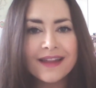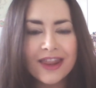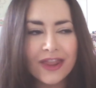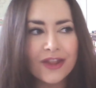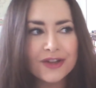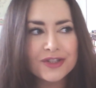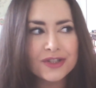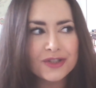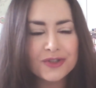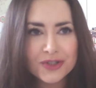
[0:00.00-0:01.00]
that
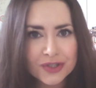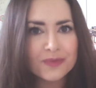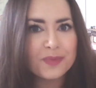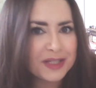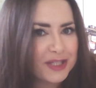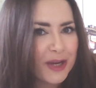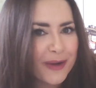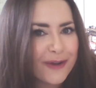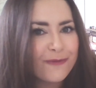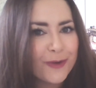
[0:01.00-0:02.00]
you should have been
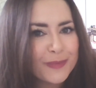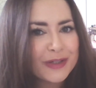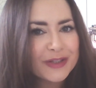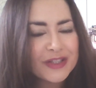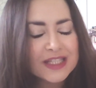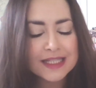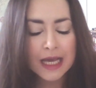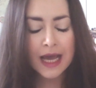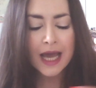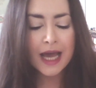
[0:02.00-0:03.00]
doing for months.
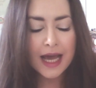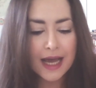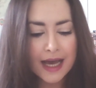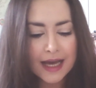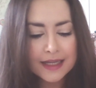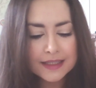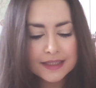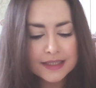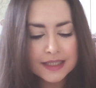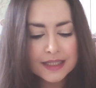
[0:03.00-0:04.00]

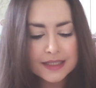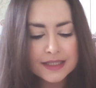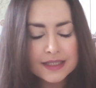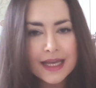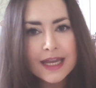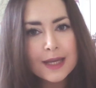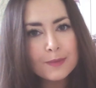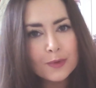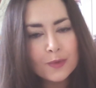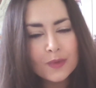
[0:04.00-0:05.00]
And it's the
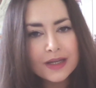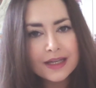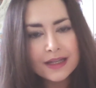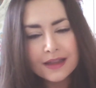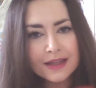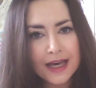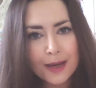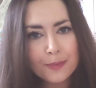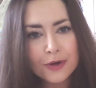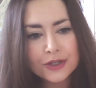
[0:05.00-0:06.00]
same with
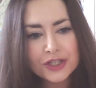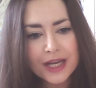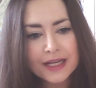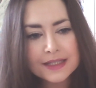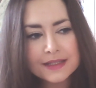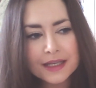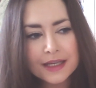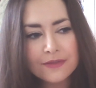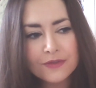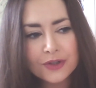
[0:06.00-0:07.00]
our projects.
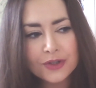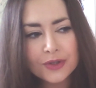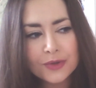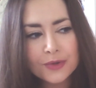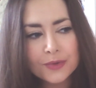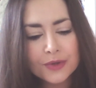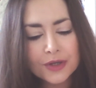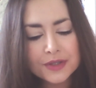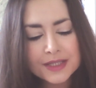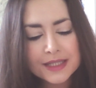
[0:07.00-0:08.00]
If you
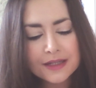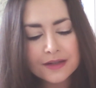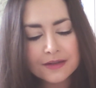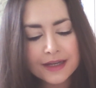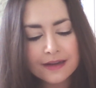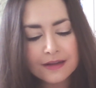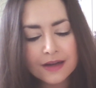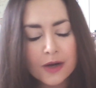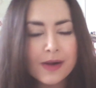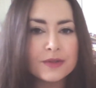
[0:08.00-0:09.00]
consider it,
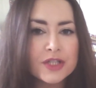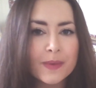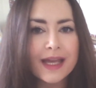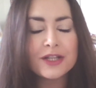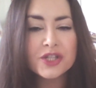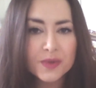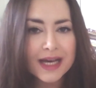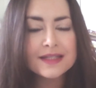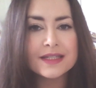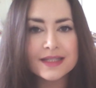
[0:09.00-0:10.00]
oh, I'll do it in
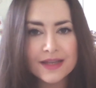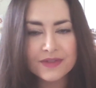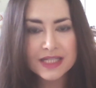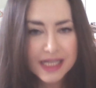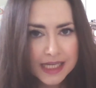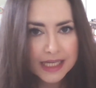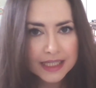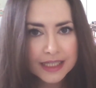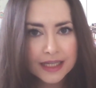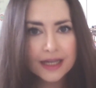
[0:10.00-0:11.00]

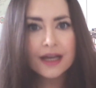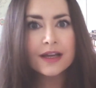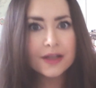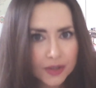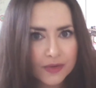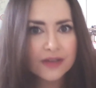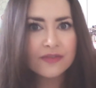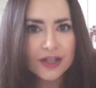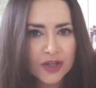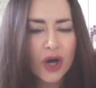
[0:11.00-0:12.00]
2017, you've
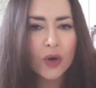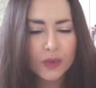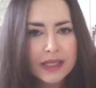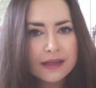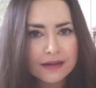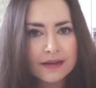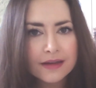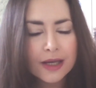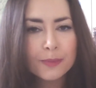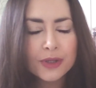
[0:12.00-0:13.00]
given it the whole year,
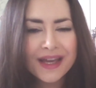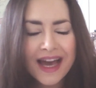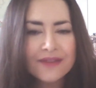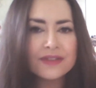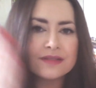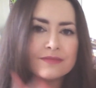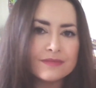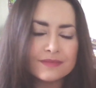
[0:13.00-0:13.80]
but you haven't